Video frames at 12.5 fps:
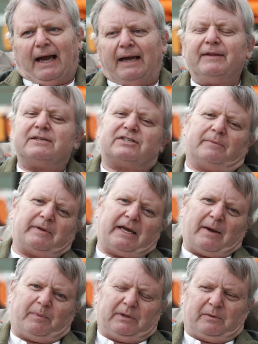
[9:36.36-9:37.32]
And then something
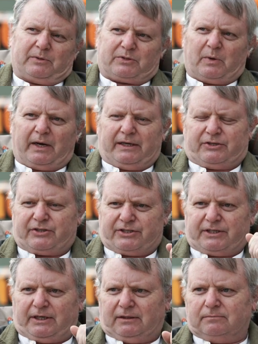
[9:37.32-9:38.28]
happened that was quite
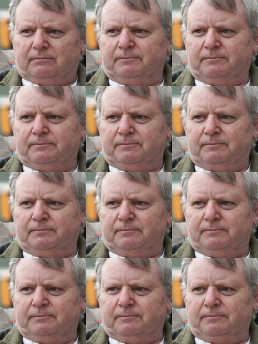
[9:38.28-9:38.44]
interesting.